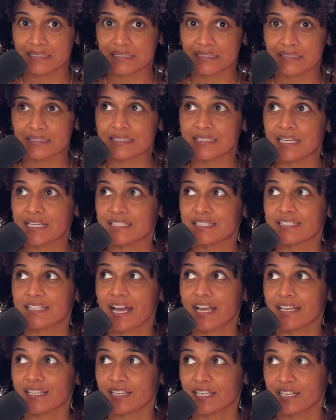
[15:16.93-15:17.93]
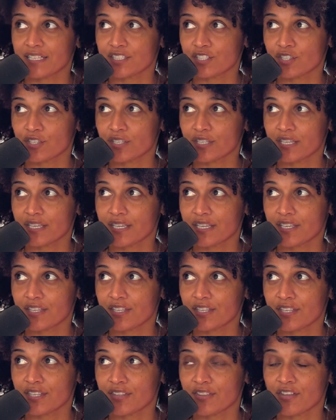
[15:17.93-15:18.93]
since like
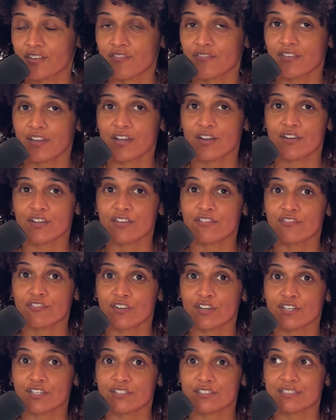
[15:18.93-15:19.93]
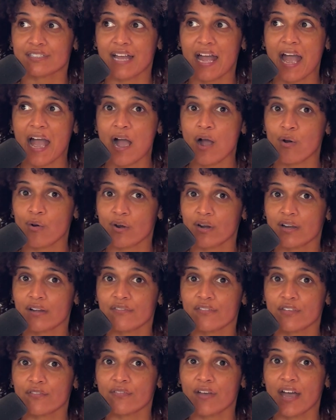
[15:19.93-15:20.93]
literally the very first hour
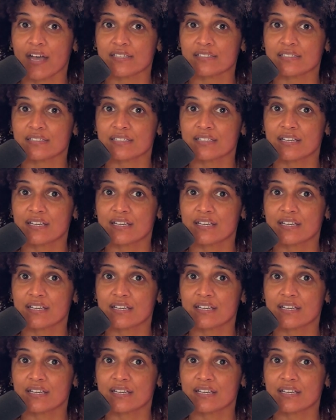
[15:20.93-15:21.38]
of the fast.